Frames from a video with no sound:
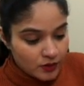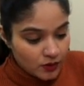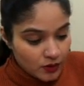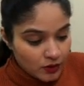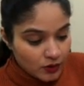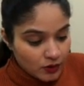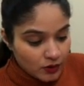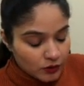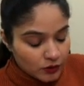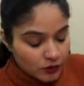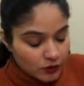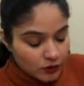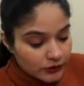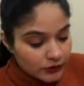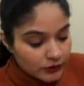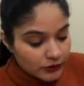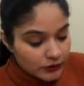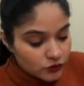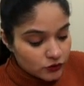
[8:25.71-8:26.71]
So the
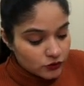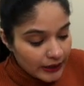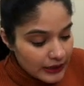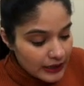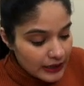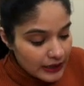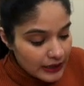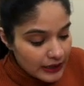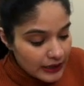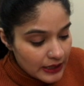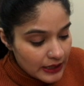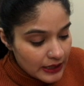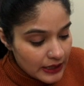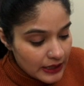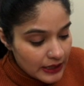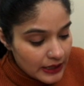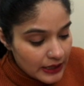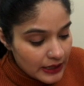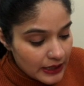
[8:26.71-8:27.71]
straight line
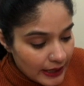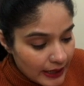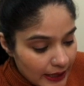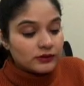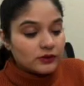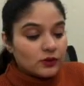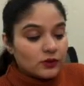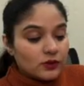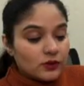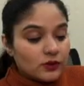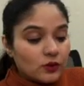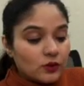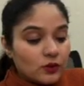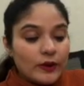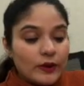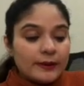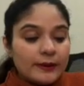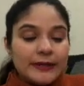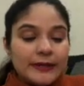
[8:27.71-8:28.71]
like this will
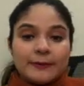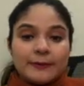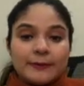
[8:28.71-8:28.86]
be my